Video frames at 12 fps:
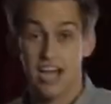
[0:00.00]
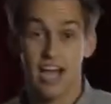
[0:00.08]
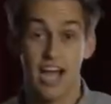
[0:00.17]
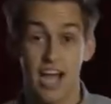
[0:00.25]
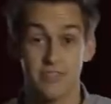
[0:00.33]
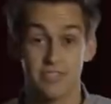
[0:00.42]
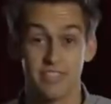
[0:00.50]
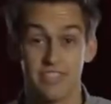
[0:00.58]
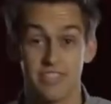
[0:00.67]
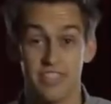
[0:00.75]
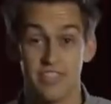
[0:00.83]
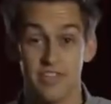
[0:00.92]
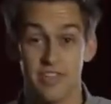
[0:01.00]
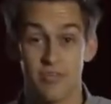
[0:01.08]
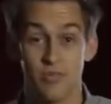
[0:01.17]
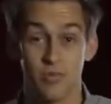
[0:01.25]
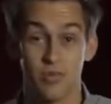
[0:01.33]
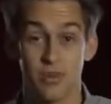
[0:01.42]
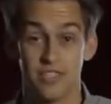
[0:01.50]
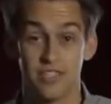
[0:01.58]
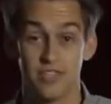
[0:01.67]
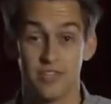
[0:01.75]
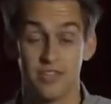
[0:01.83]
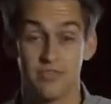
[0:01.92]
Obviously, you never want to watch
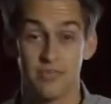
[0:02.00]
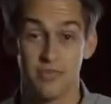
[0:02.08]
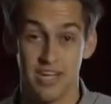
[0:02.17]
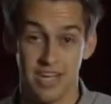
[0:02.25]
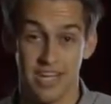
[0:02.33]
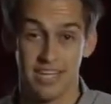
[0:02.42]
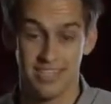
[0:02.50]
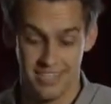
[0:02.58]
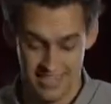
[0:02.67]
this trick from behind.